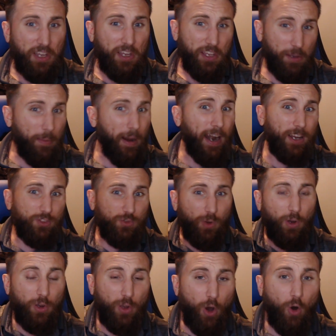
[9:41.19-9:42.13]
You might as
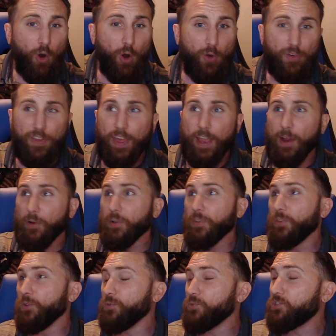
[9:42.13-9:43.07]
well go over there
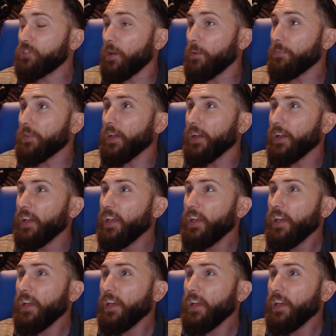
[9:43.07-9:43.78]
and do something.